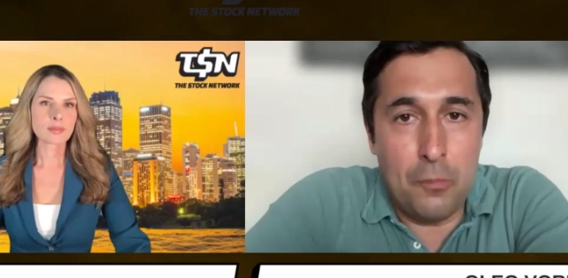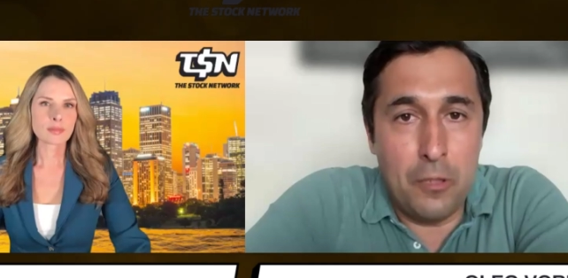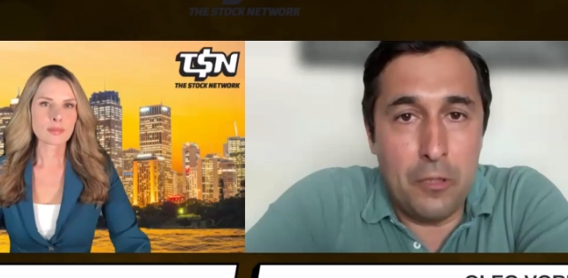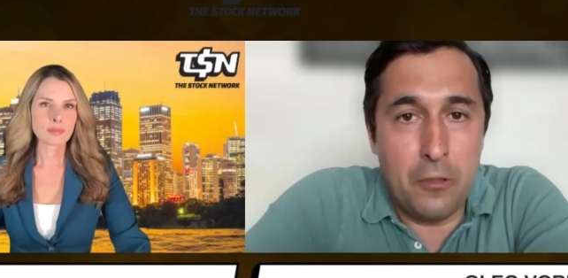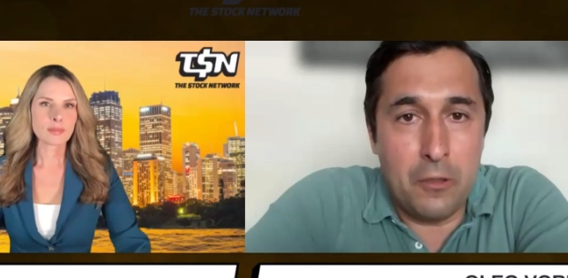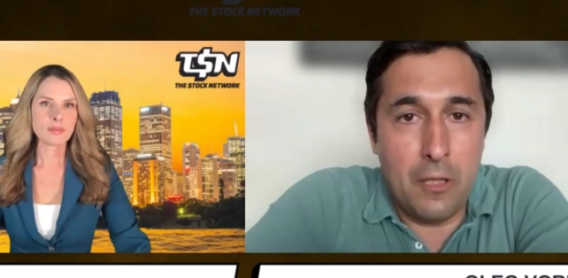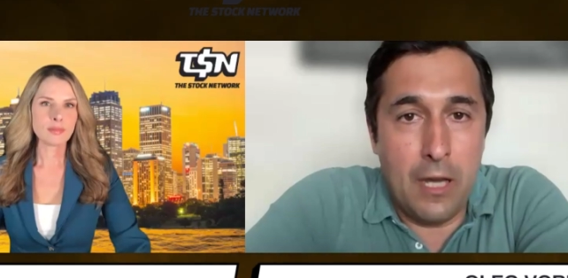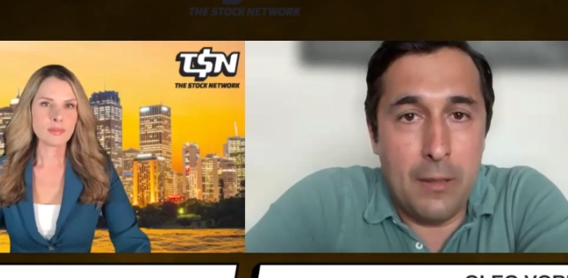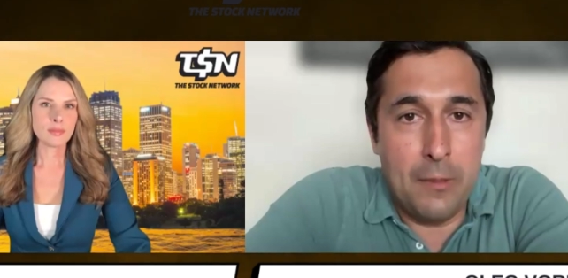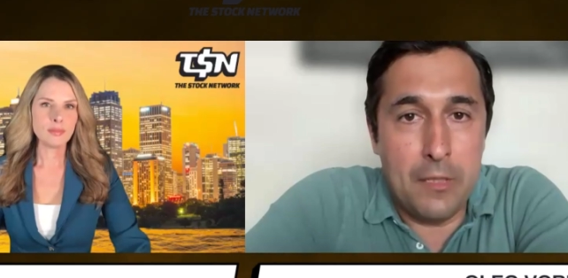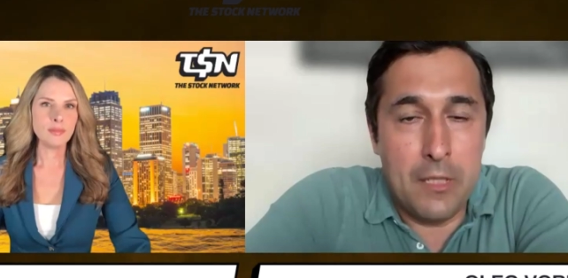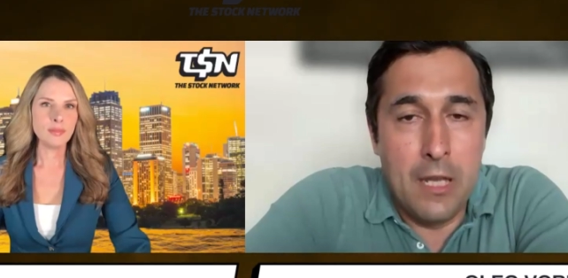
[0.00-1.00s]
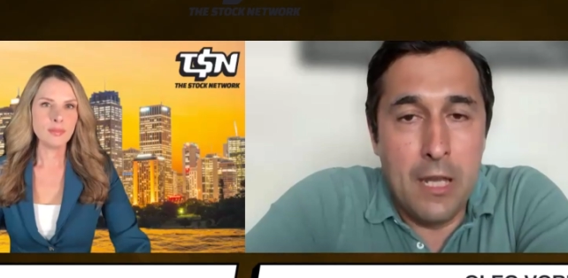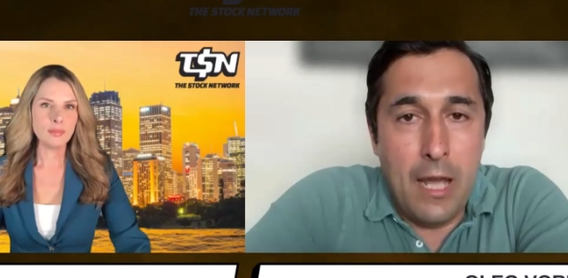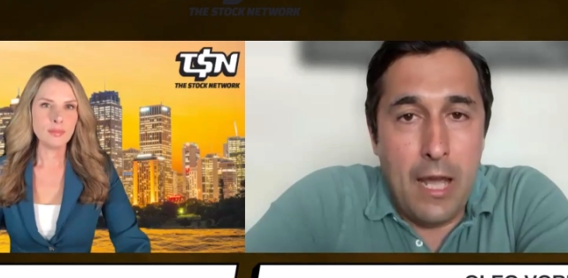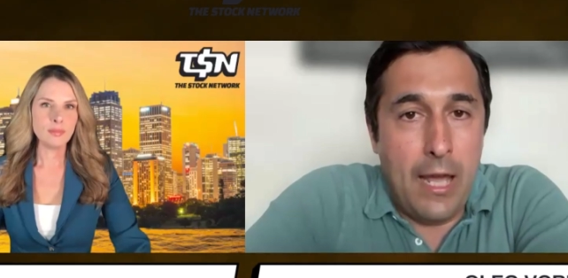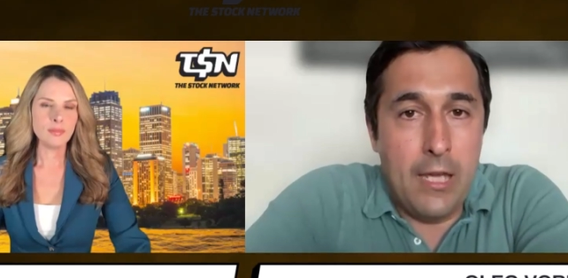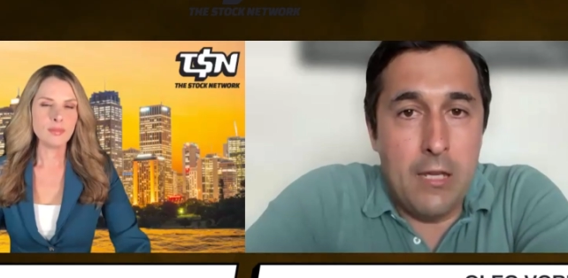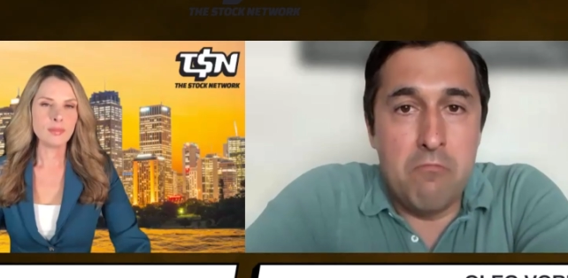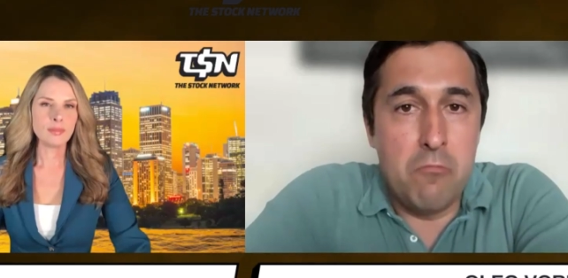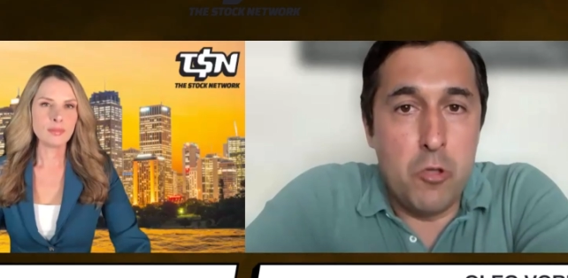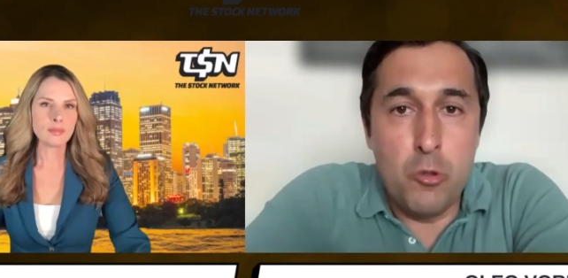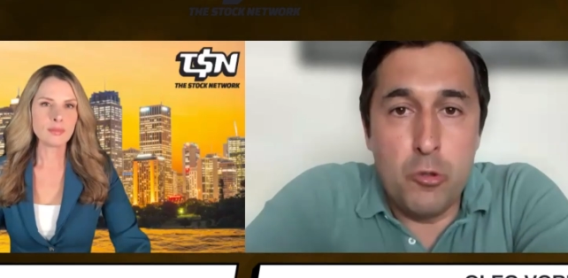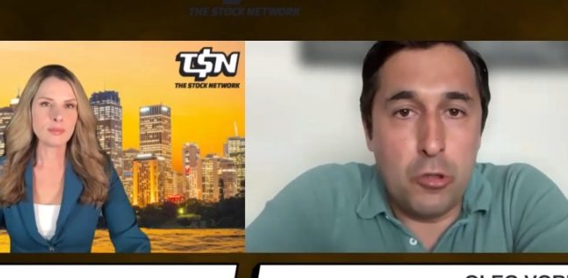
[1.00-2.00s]
Speaker 1: geopolitical climate, a
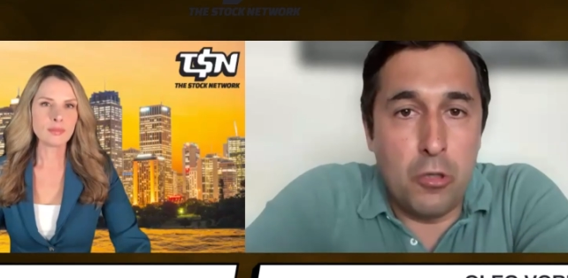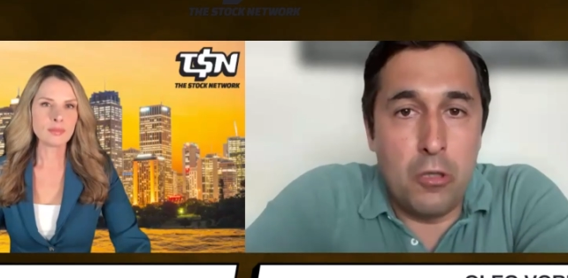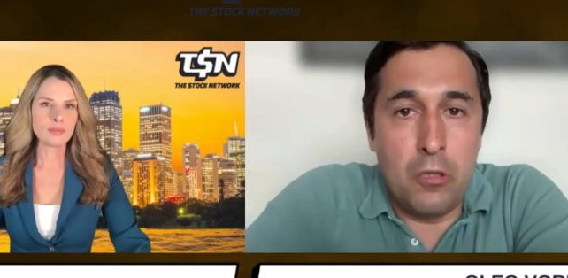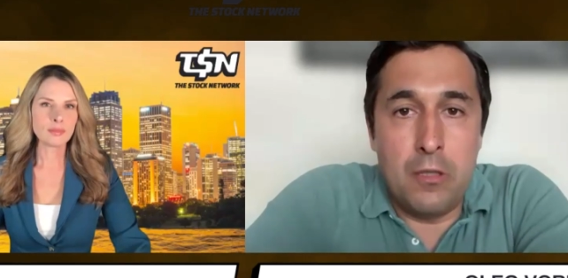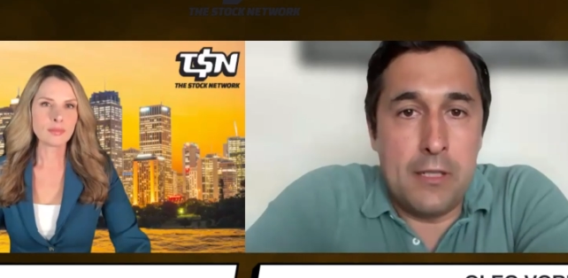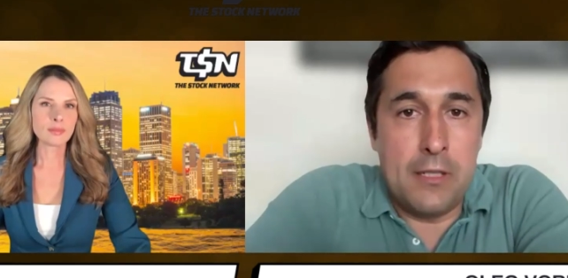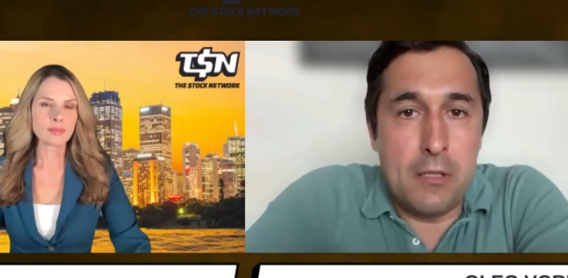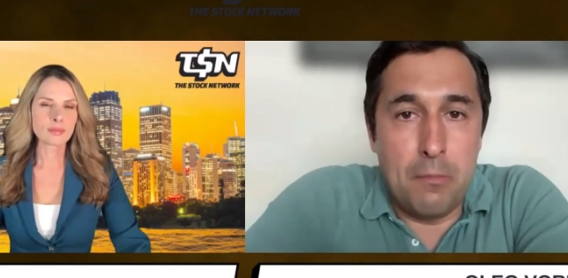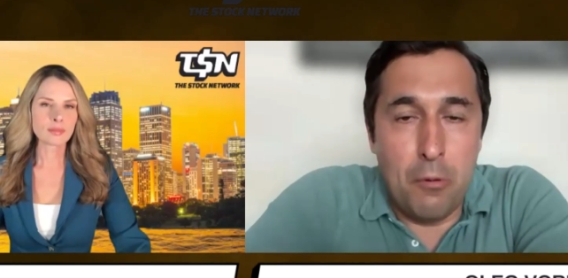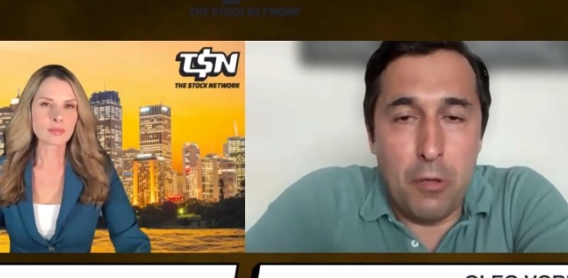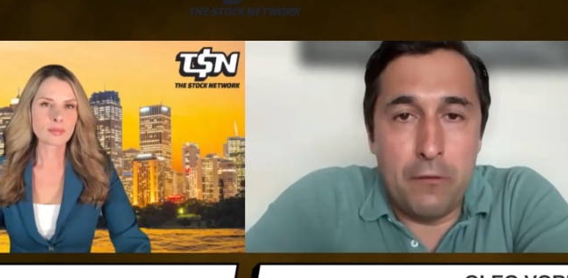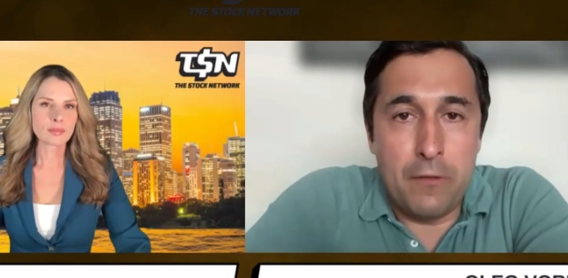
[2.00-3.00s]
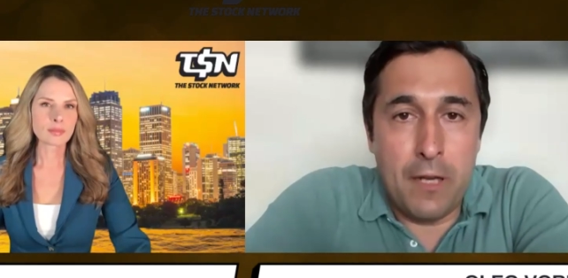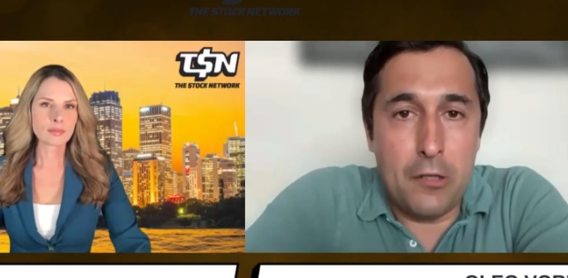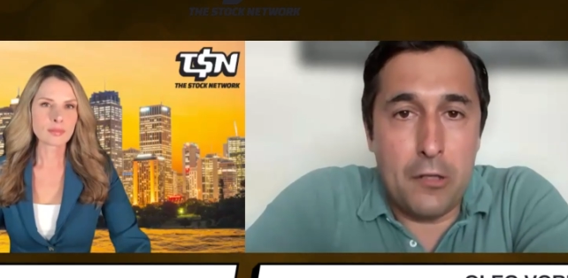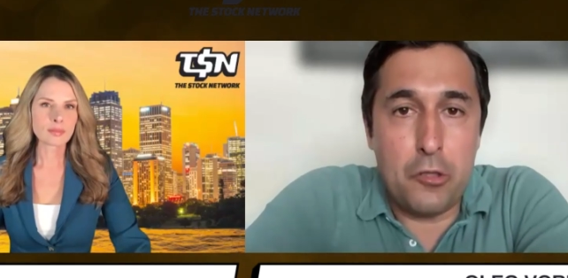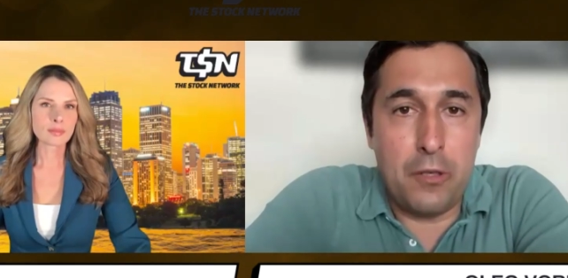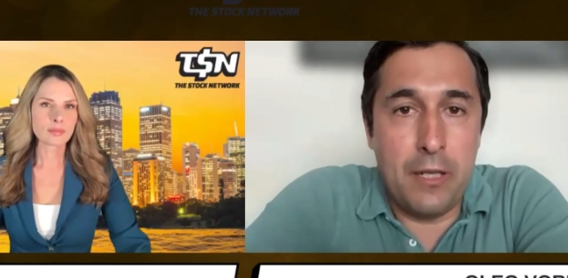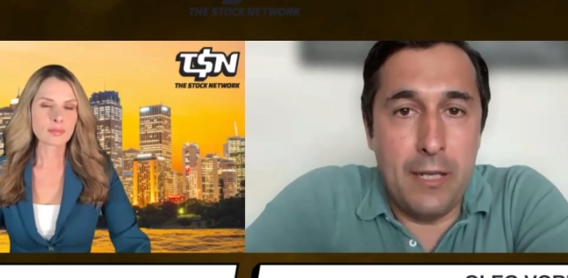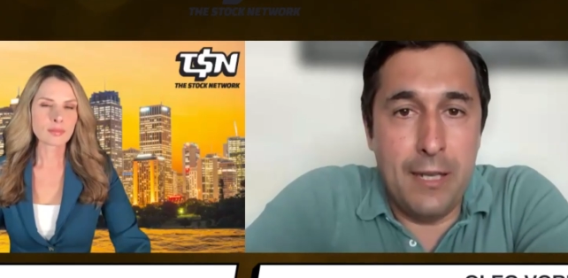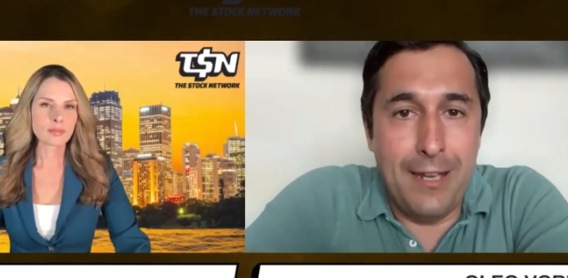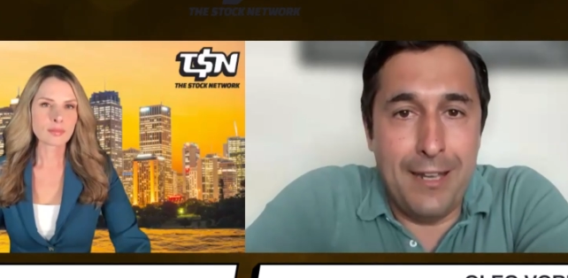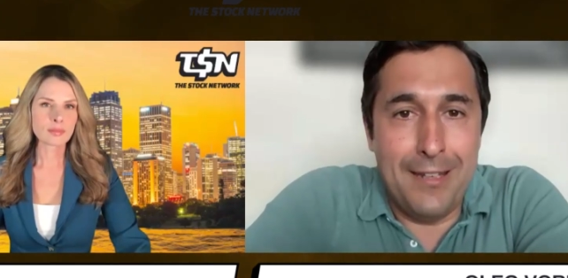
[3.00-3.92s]
neutral, supportive country,